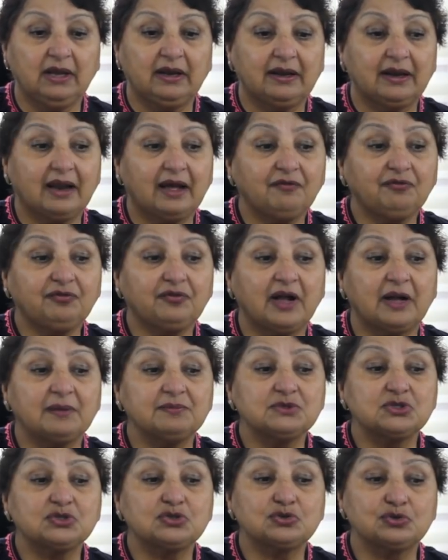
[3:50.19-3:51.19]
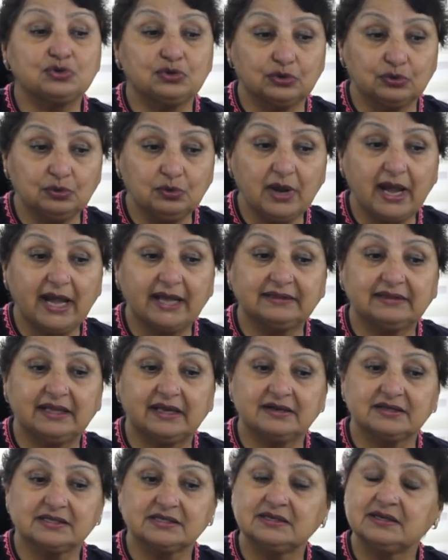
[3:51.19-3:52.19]
Love comes to you and
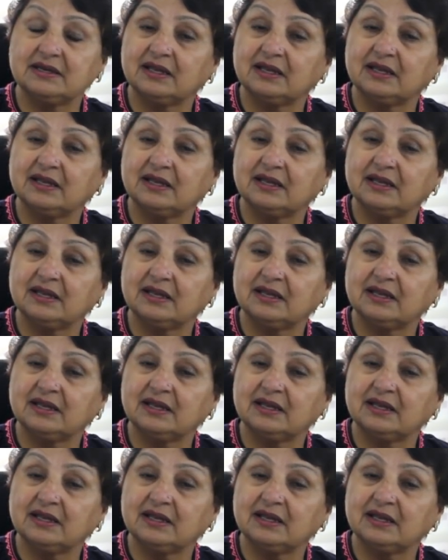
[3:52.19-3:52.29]
there is